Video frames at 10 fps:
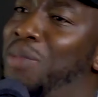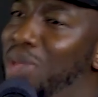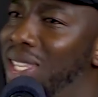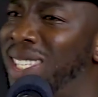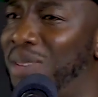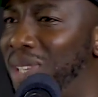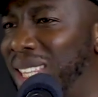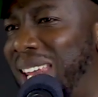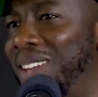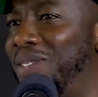that'd be the
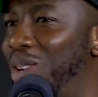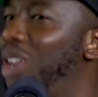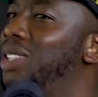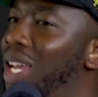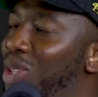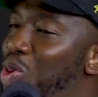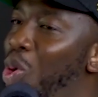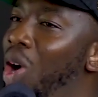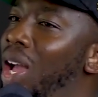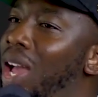subject that I failed. I was like,
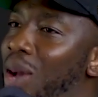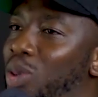no.